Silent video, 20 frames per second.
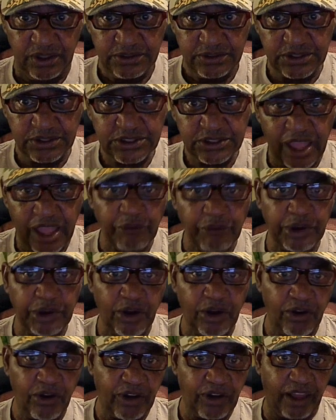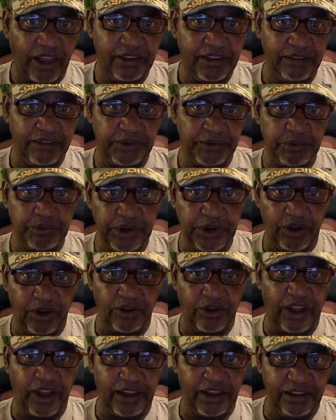This is how we earn our living. We
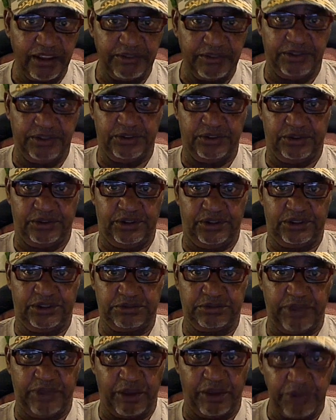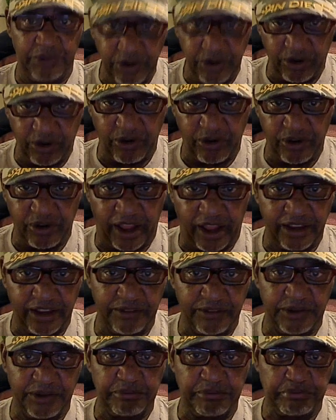earn our living doing this, man. We don't earn our
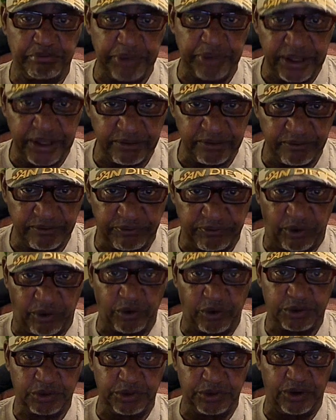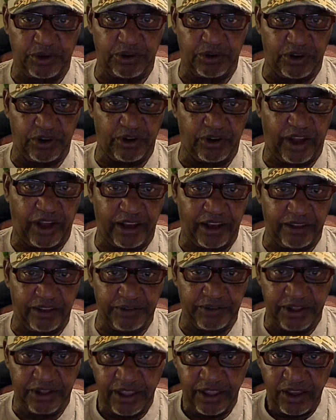living beating folks. We don't earn our
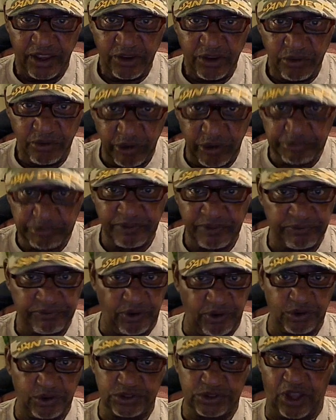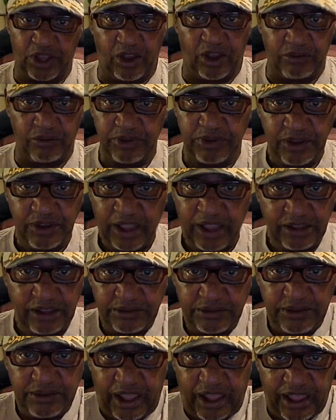living ripping folks off. I
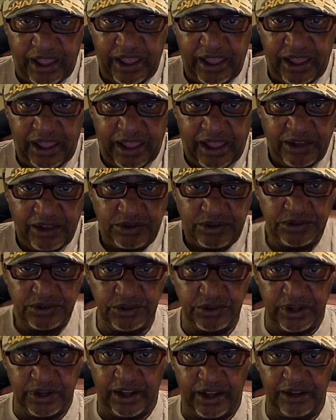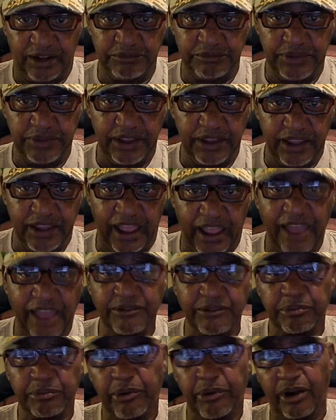mean, I don't do that. I
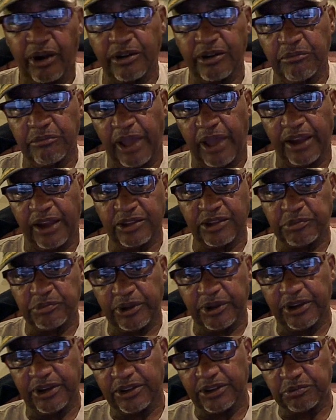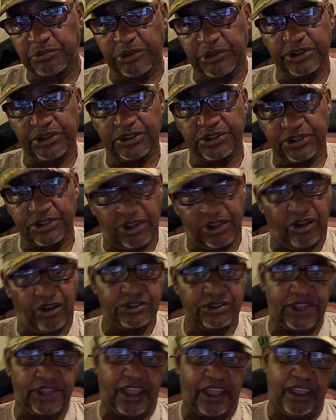have a partner of mine that's been in this business as
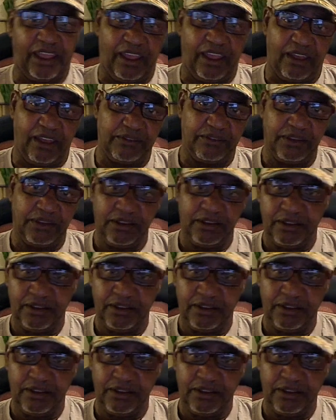long as I have.